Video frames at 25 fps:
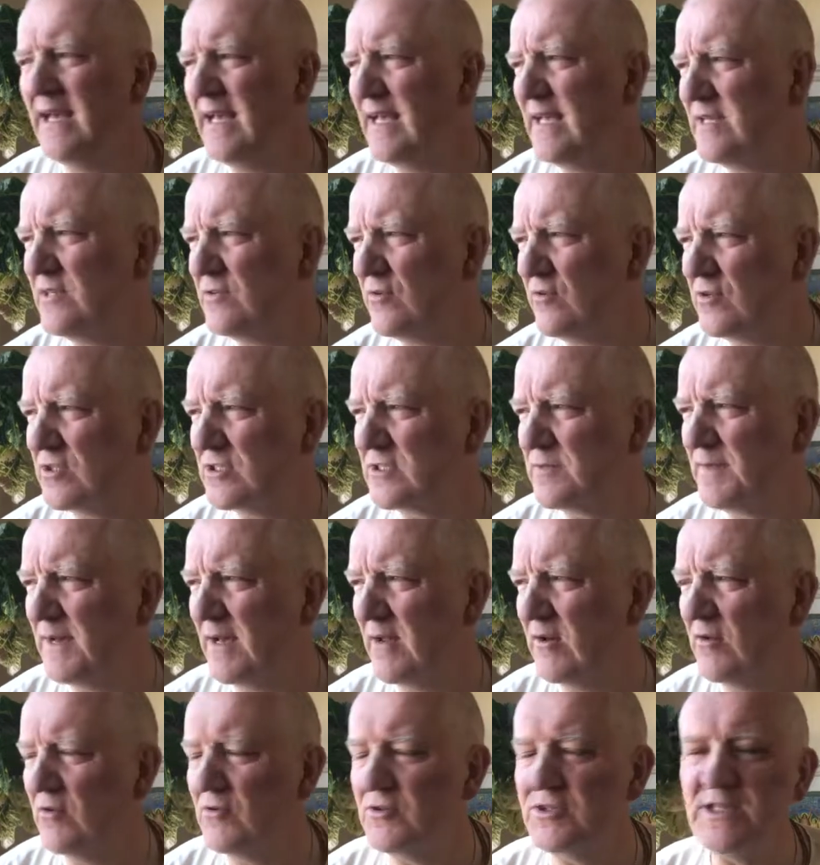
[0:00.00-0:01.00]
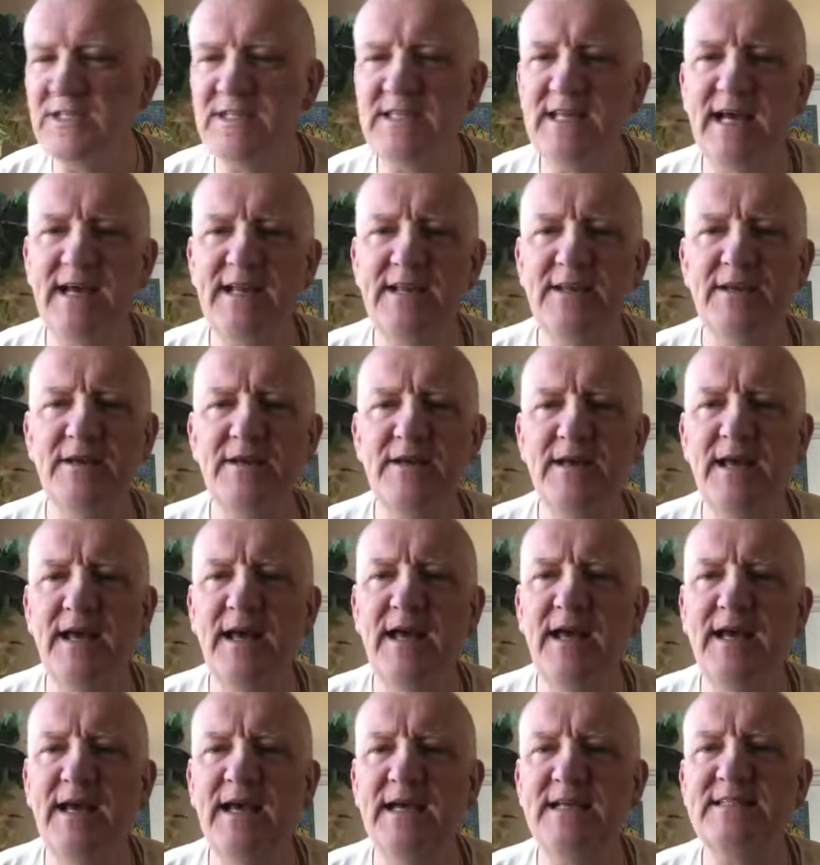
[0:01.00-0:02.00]
He talks about, Lord Chaitanya
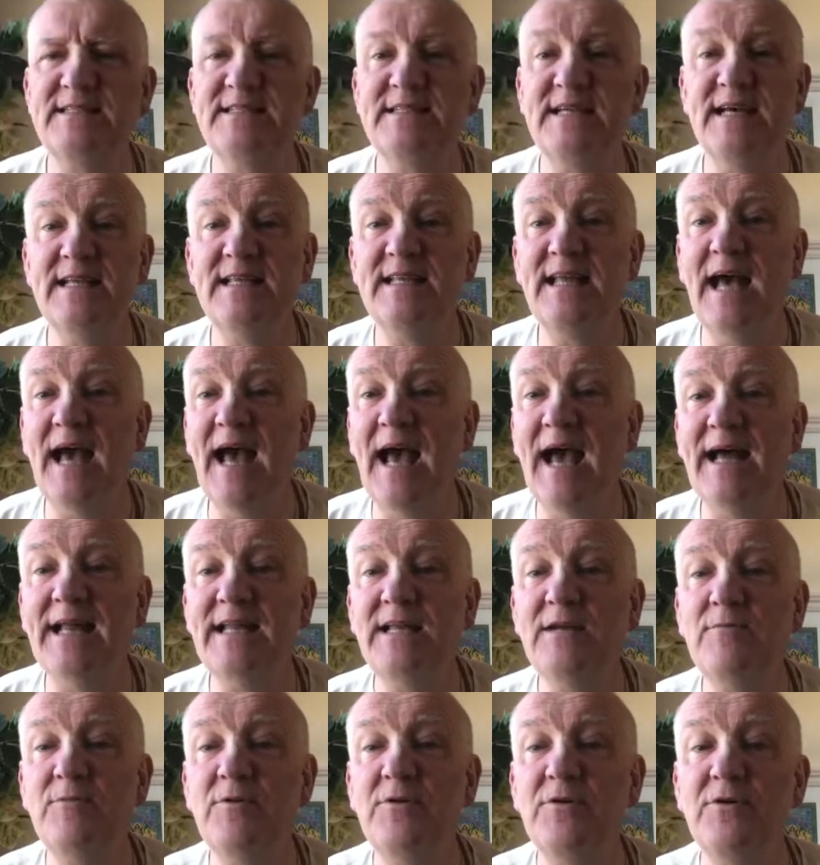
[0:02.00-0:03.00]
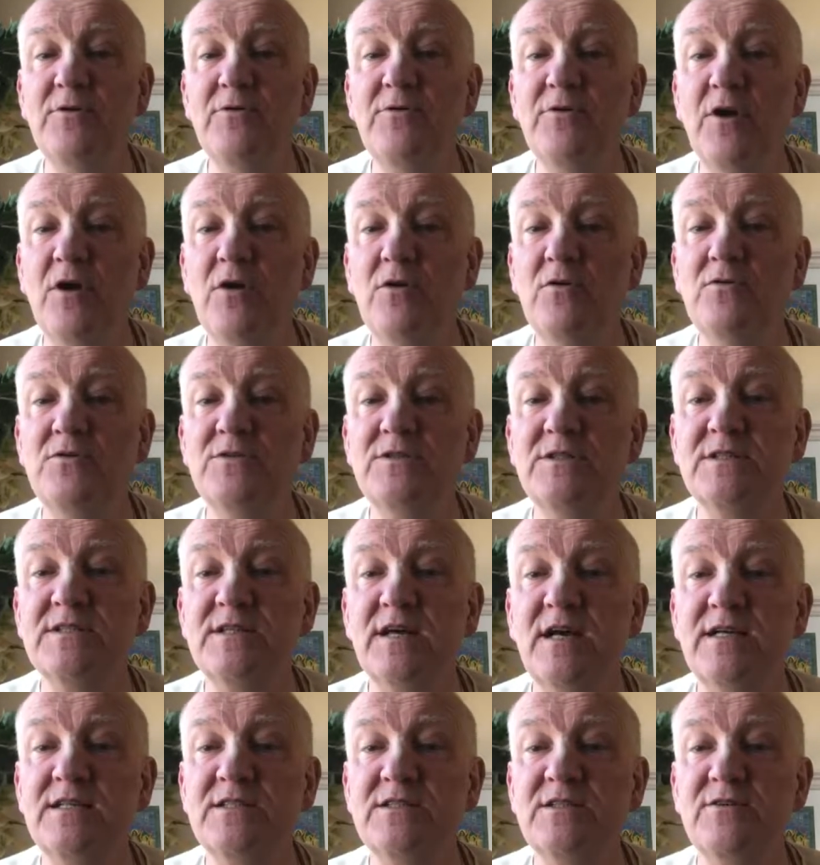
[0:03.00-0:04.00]
has said that anyone who knows the
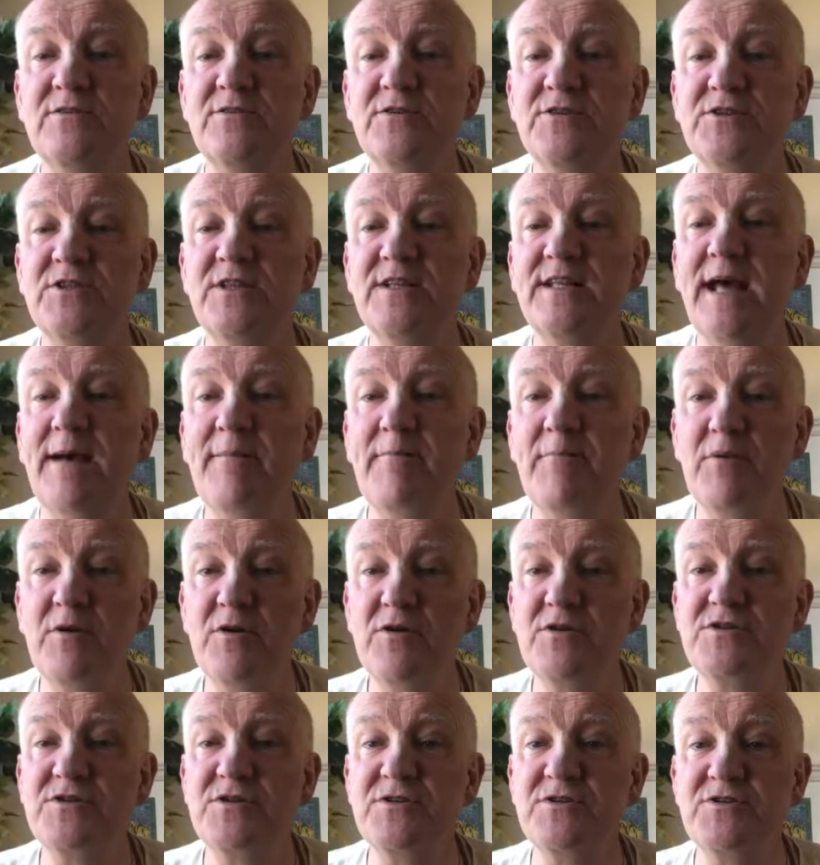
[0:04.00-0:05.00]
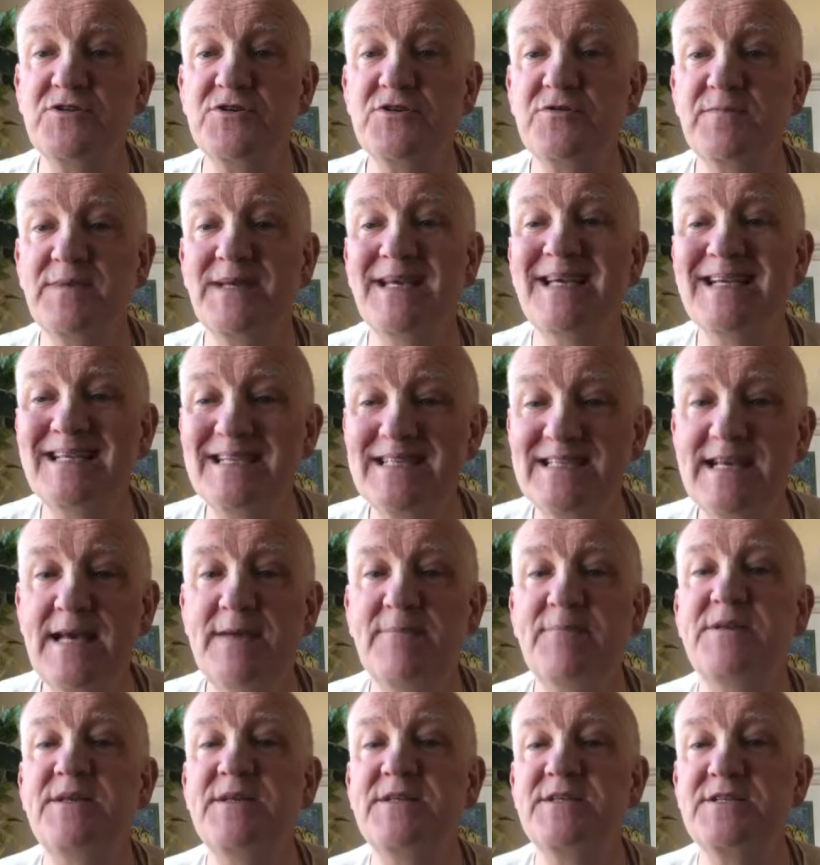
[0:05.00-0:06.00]
science of Krishna, that person should be
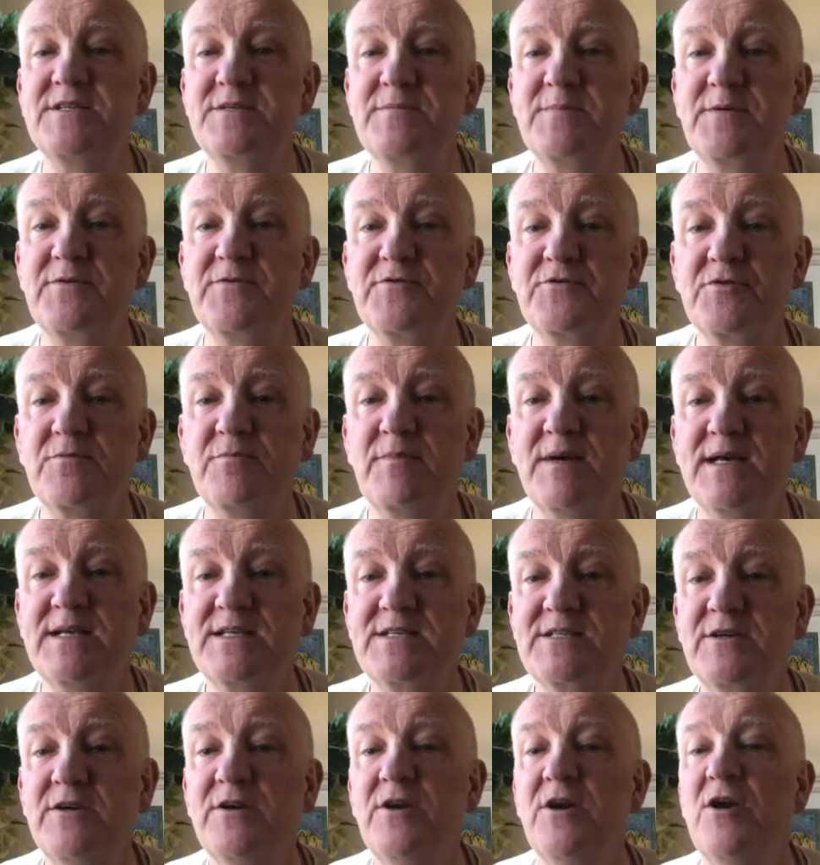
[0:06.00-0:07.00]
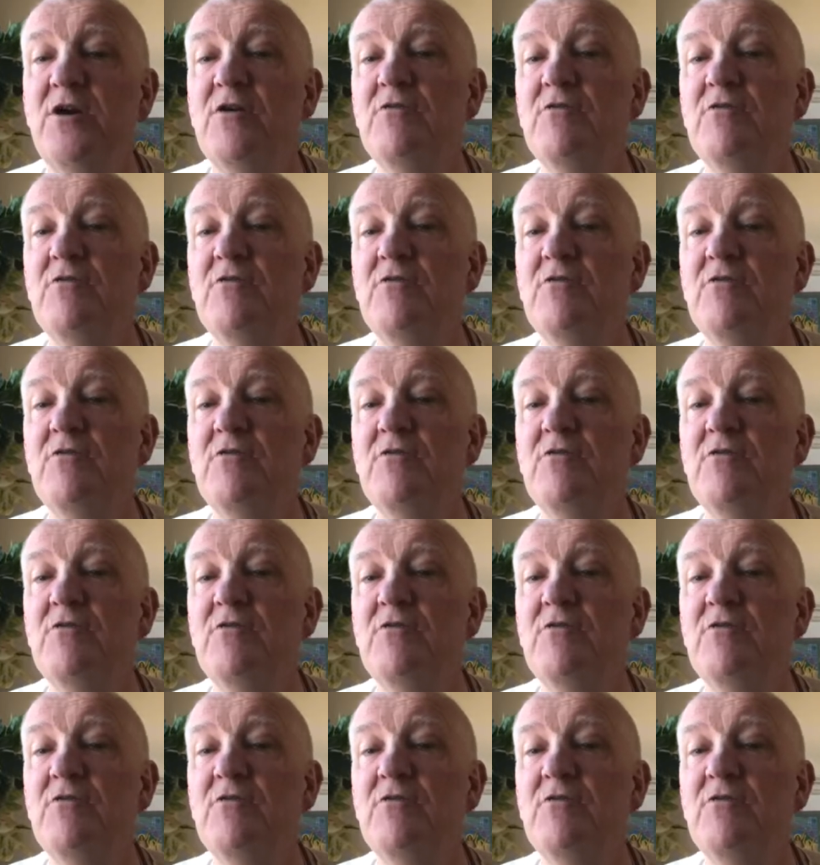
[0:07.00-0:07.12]
accepted as spiritual master,